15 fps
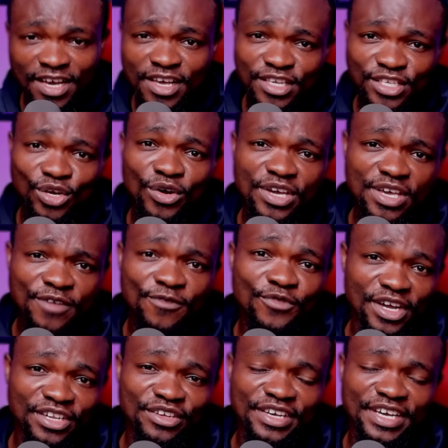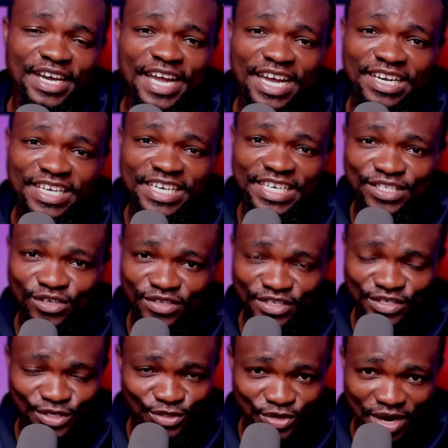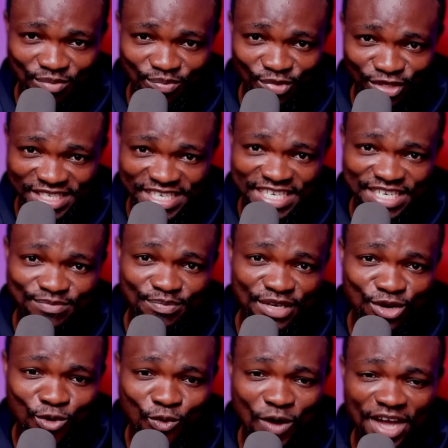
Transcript: So if you are new here, kindly hit on the subscribe button below